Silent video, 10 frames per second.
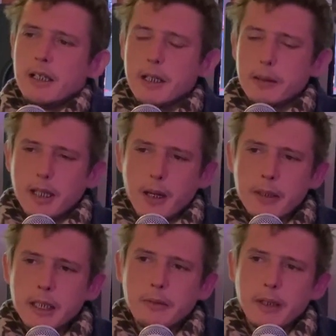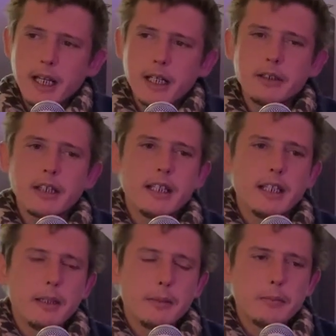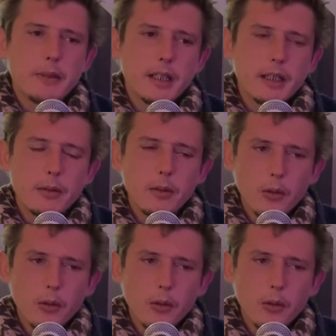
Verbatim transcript: they're going around and they're eh,